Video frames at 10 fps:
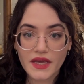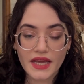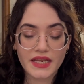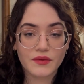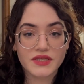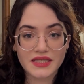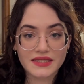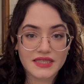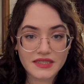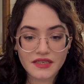and he was
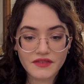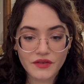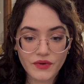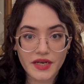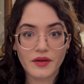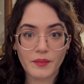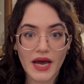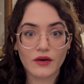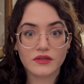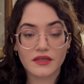extensively written
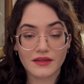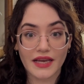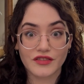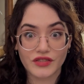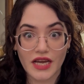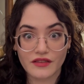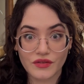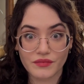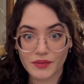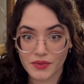about, like Jack the
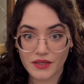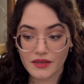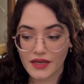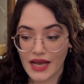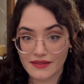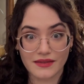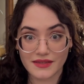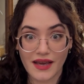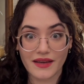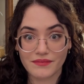Ripper at the
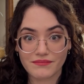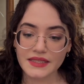time.